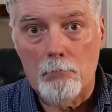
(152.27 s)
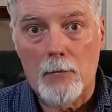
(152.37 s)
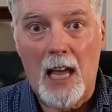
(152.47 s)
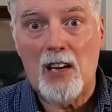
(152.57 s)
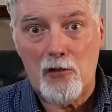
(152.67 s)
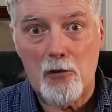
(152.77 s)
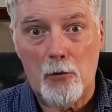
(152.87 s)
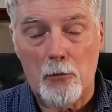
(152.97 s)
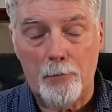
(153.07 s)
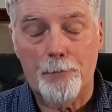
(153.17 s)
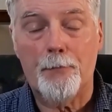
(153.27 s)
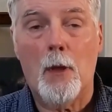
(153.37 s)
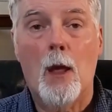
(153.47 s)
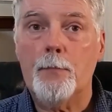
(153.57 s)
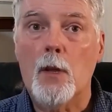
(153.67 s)
get to.
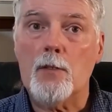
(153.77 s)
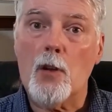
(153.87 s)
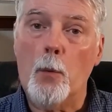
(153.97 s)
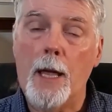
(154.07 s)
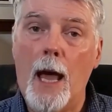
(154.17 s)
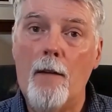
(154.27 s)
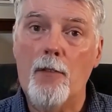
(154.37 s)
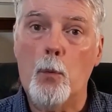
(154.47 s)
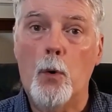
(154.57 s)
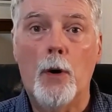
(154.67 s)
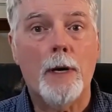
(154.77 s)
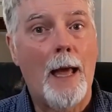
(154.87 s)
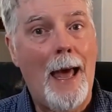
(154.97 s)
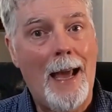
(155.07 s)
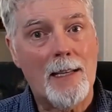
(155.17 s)
So we have the word
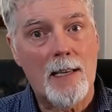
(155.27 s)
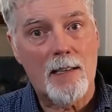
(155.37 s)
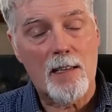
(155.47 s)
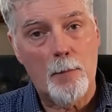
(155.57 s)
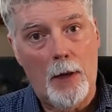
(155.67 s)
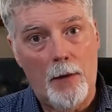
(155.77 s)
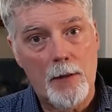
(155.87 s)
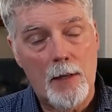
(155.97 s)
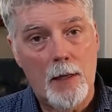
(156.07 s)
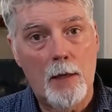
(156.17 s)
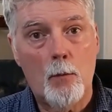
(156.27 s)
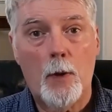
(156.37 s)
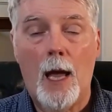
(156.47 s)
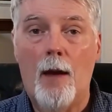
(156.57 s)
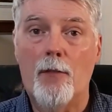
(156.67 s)
accessibility,
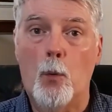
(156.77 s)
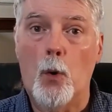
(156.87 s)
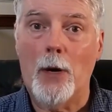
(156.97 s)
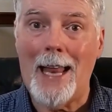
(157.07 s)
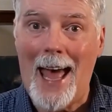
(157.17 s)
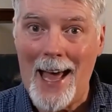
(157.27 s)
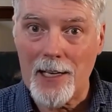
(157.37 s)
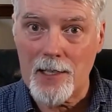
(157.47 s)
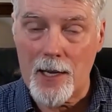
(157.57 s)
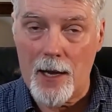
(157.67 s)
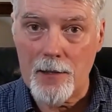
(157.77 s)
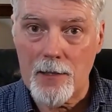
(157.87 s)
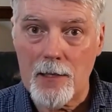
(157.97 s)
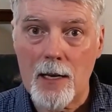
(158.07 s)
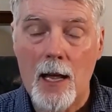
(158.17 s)
we have the word
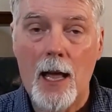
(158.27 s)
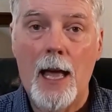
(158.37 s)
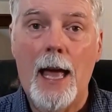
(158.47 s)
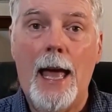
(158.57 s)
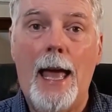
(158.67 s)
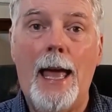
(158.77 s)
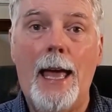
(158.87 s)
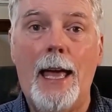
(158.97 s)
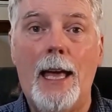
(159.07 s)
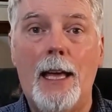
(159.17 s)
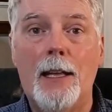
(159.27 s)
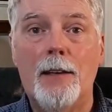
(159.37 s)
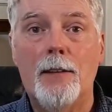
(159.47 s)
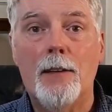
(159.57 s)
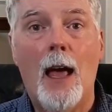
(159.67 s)
access,
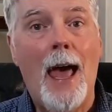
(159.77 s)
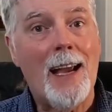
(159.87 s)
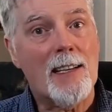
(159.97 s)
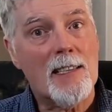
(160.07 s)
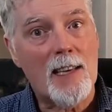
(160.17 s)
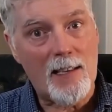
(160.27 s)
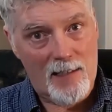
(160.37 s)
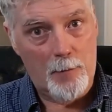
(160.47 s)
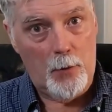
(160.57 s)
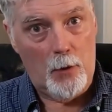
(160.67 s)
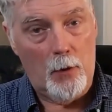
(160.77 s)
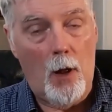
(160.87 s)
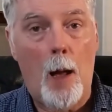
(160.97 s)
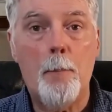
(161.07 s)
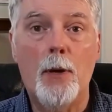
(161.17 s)
and accessible.
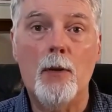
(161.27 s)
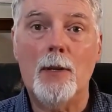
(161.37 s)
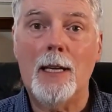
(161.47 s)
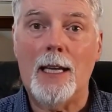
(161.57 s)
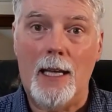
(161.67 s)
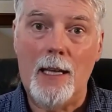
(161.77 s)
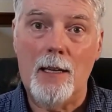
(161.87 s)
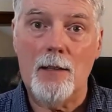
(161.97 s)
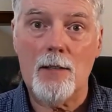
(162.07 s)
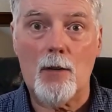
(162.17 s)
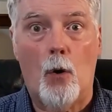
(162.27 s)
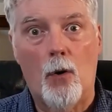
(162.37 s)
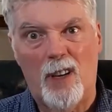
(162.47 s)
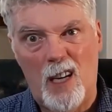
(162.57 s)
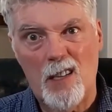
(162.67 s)
A building is
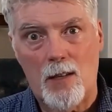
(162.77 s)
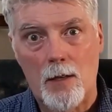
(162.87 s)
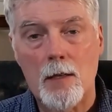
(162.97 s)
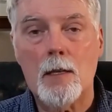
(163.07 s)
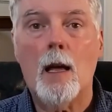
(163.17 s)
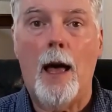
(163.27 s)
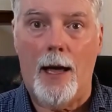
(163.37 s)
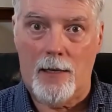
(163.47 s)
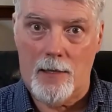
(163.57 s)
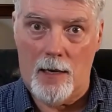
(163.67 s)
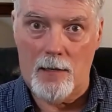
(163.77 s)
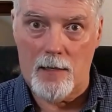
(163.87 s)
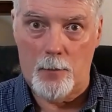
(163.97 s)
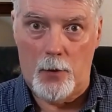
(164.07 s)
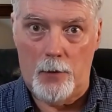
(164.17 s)
or isn't
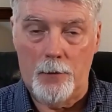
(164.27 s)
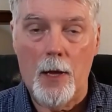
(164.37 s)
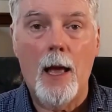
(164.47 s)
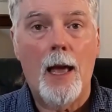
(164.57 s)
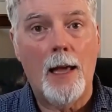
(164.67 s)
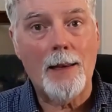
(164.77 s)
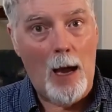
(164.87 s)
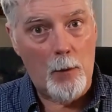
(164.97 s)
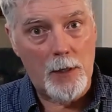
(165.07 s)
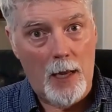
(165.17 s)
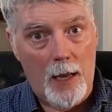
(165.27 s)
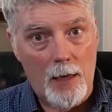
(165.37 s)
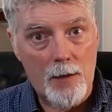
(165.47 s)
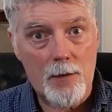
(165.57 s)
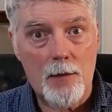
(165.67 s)
accessible. And
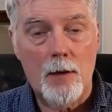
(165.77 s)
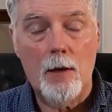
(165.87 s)
nowadays,